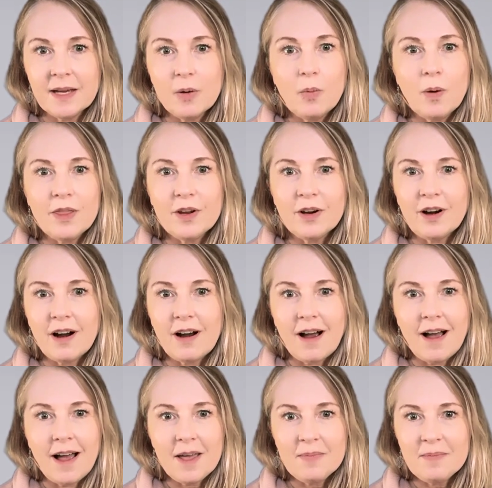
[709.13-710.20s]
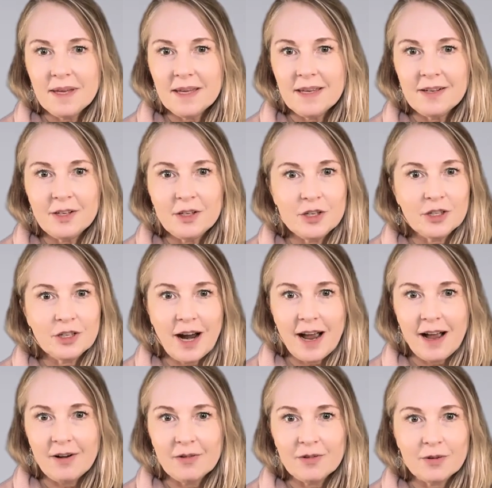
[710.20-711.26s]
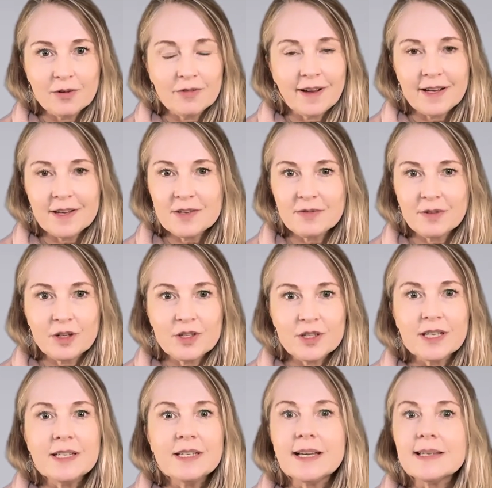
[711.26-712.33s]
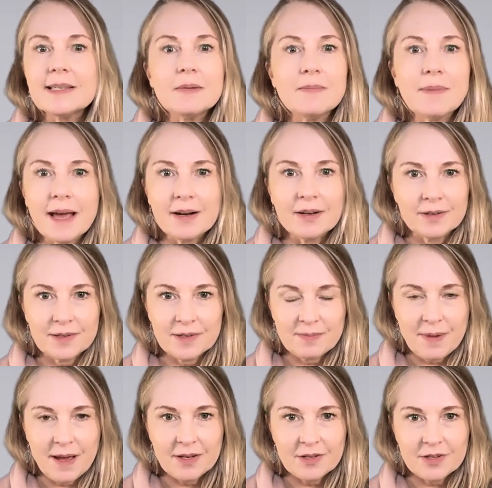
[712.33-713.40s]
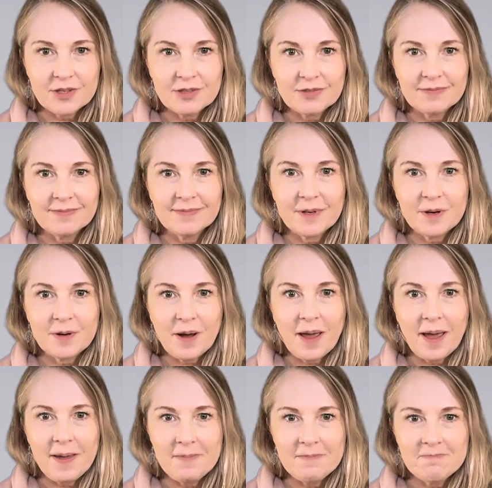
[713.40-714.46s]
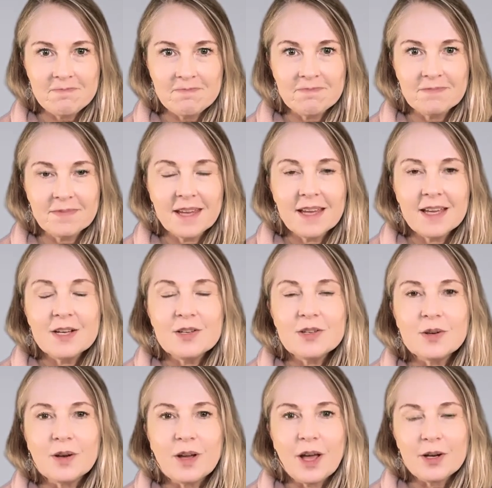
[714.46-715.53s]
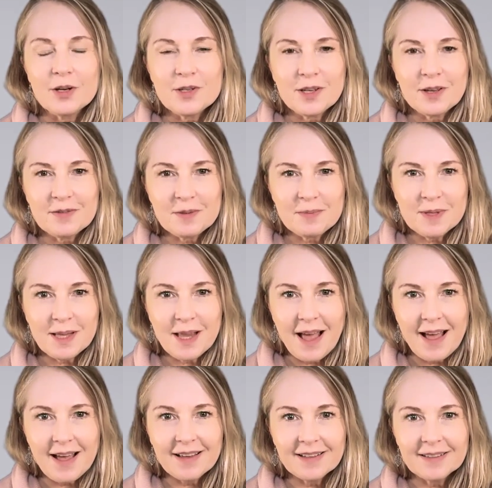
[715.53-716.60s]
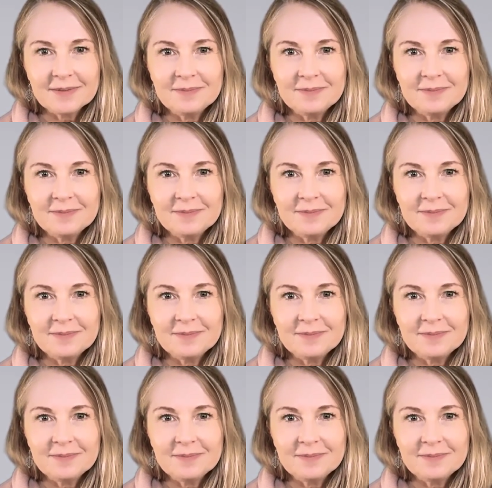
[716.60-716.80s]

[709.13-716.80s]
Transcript: Whether I'm in and you're out or vice versa doesn't matter as much. Okay? So cut yourself some slack.